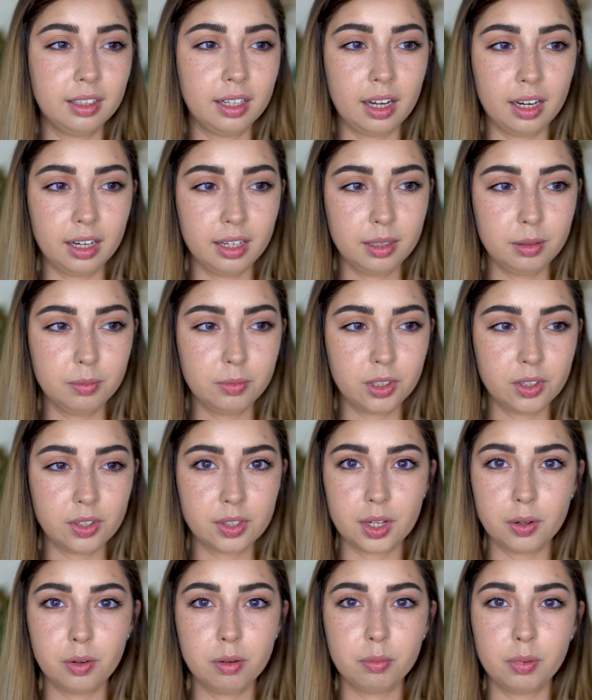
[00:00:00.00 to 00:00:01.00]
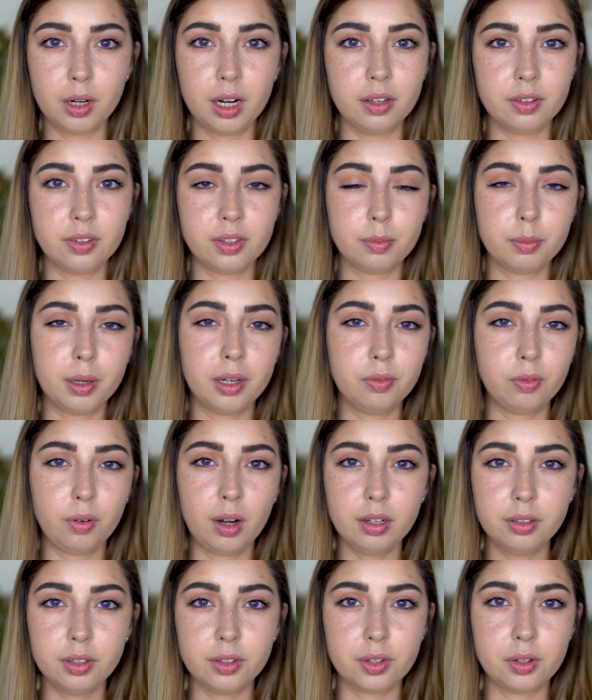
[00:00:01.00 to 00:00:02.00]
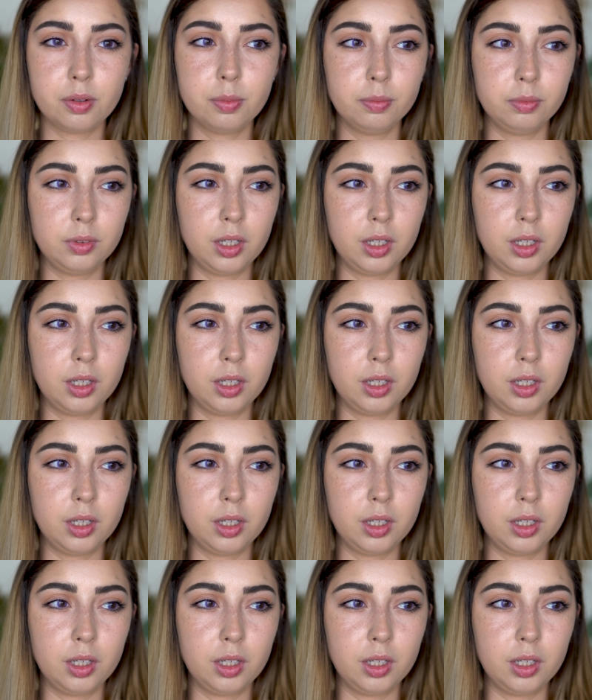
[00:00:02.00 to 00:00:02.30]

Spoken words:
I am just so impressed. My friend is who